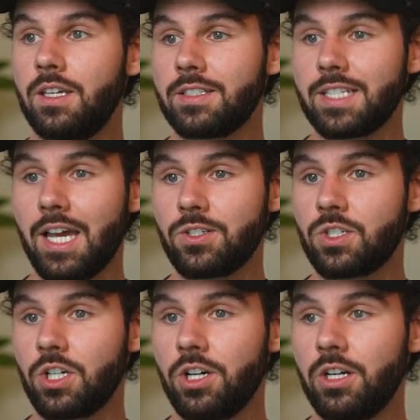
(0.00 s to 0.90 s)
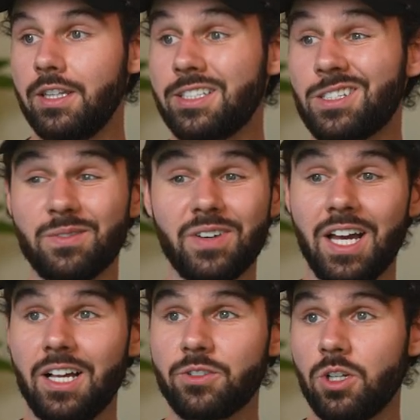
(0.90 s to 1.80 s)
Size chart, listing
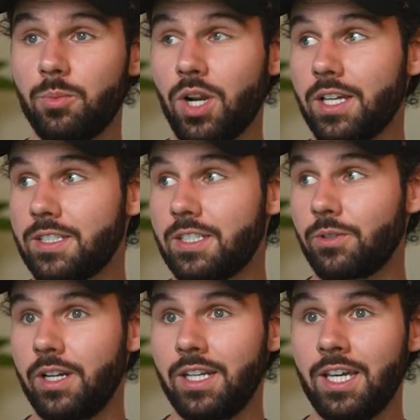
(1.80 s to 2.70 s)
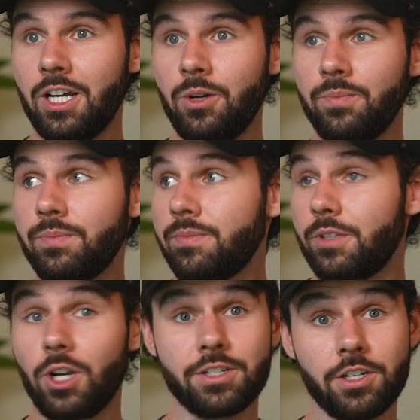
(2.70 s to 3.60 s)
files are all processing right now.
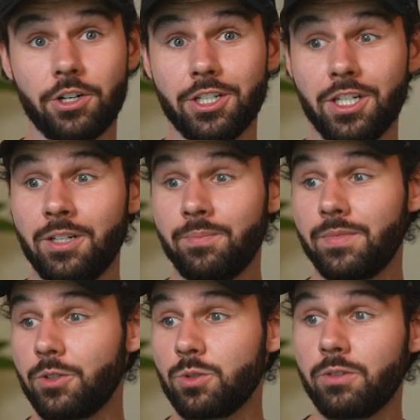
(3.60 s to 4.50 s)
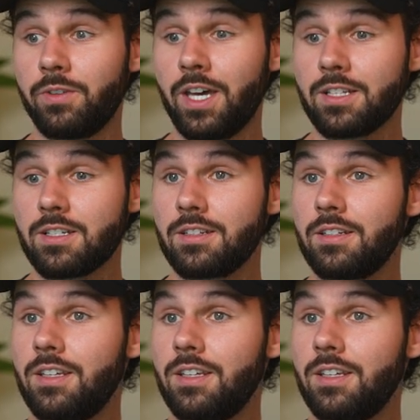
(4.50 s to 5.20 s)
They're actually already done. That was really fast.